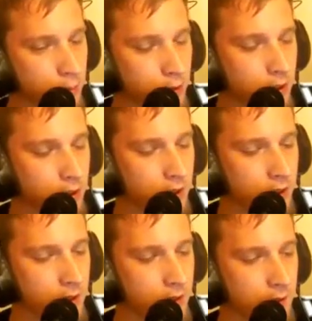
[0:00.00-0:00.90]

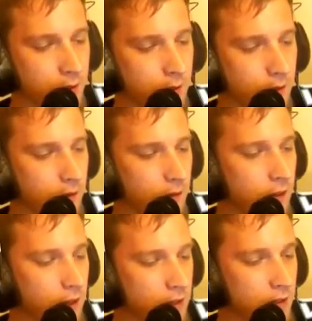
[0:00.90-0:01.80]
But
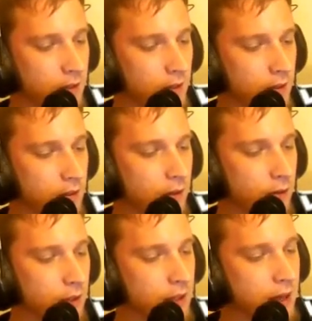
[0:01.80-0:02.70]
then not
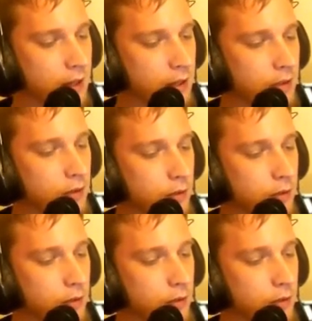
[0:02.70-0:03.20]
only that,